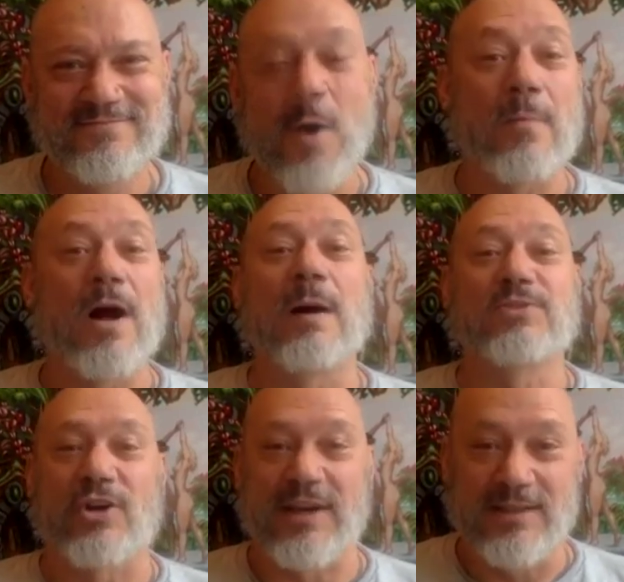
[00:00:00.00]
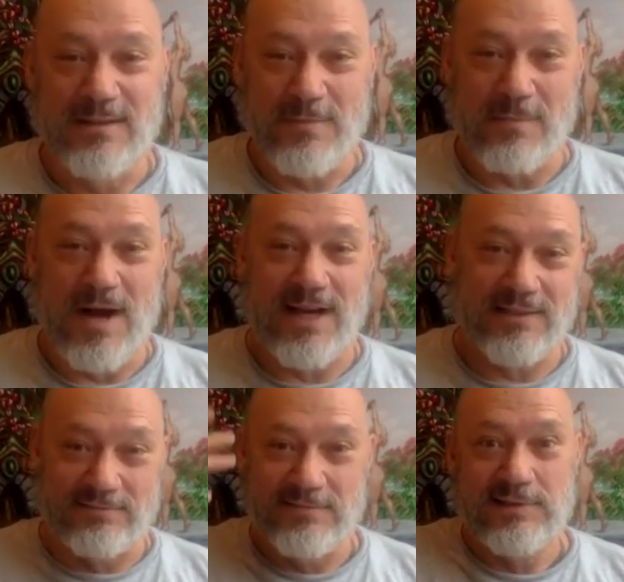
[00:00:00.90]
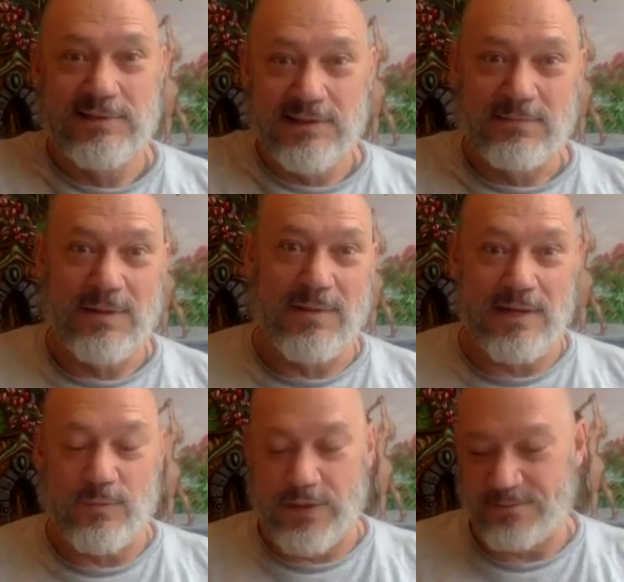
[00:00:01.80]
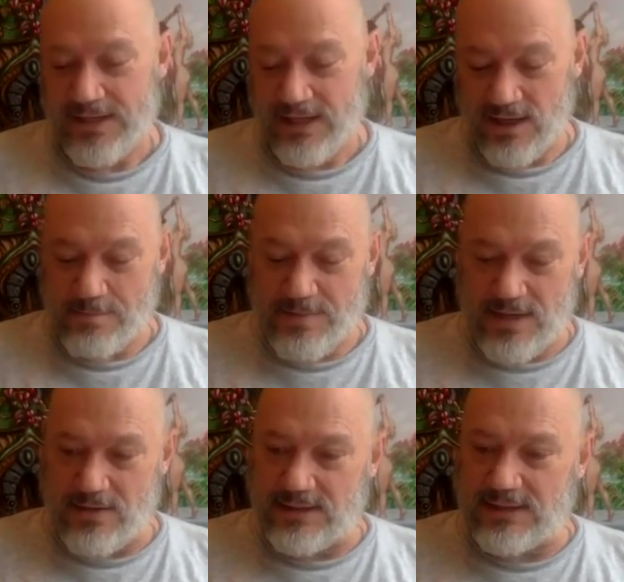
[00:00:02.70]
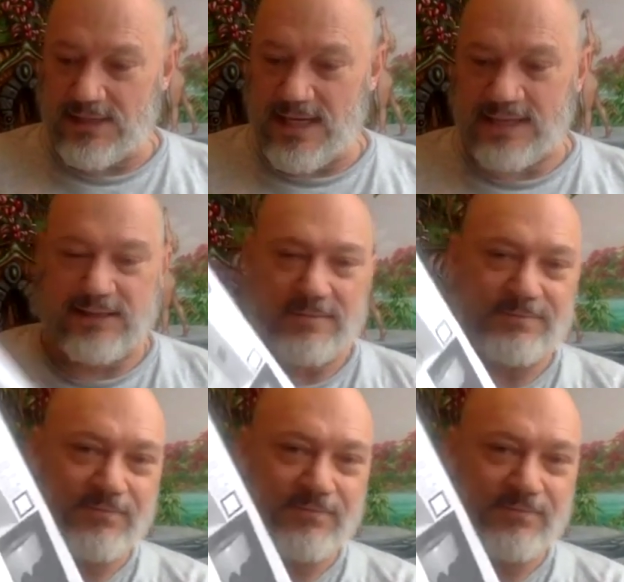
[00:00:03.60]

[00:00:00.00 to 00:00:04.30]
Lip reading: Oh, I'm sorry, my mind went. All right, better than sex.